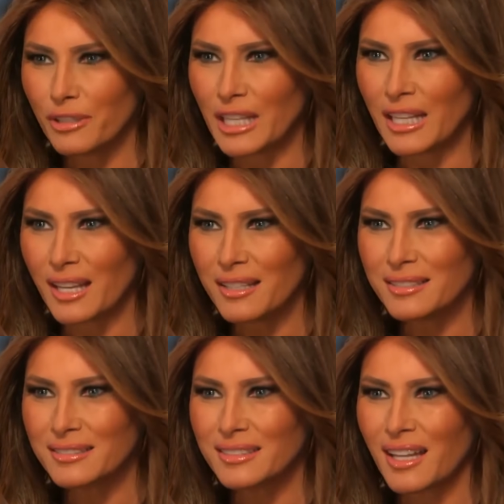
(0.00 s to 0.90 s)
The
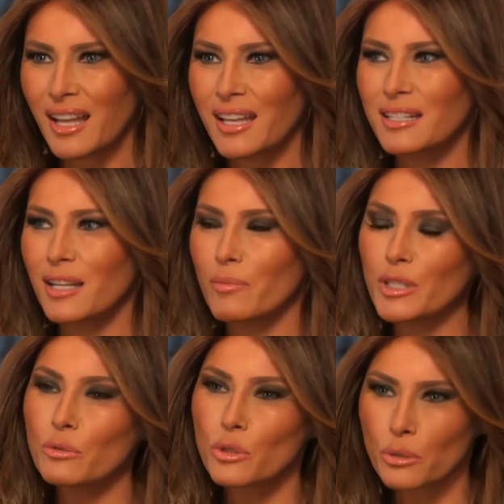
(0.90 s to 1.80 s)
themes of trust and
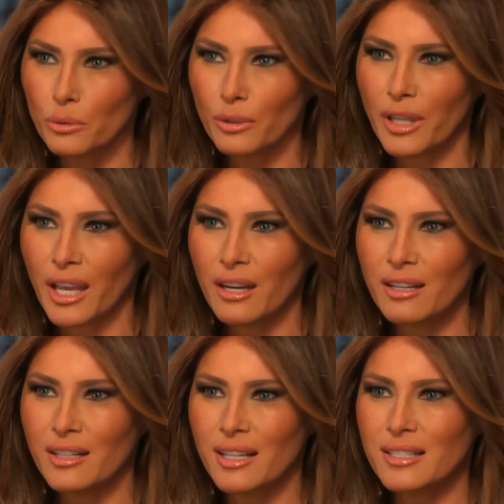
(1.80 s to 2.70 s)
disillusionment were
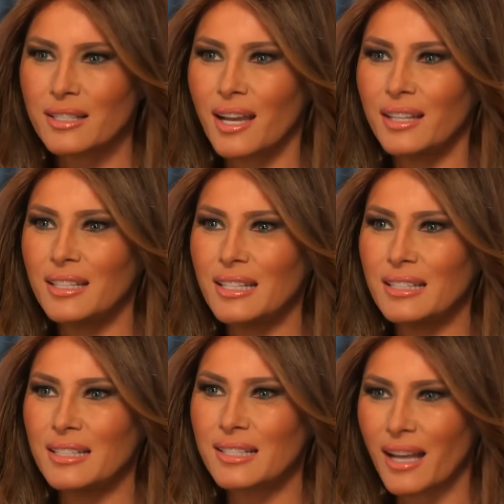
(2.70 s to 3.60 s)
universal,
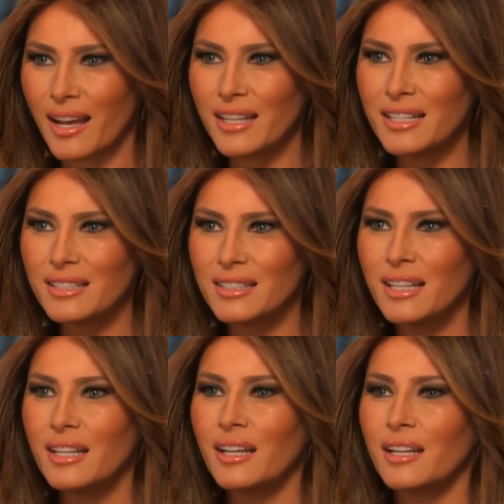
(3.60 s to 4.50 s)
transcending the
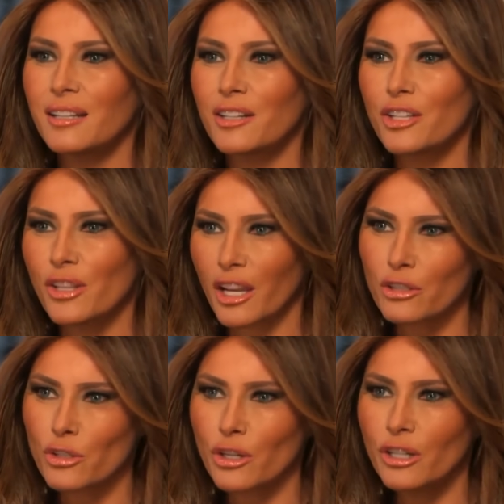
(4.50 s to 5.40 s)
particulars of their
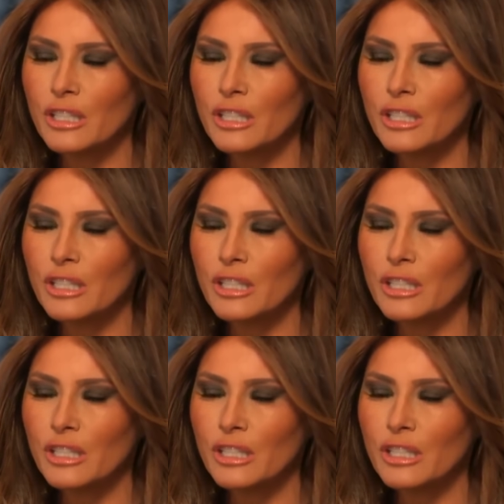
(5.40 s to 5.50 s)
unique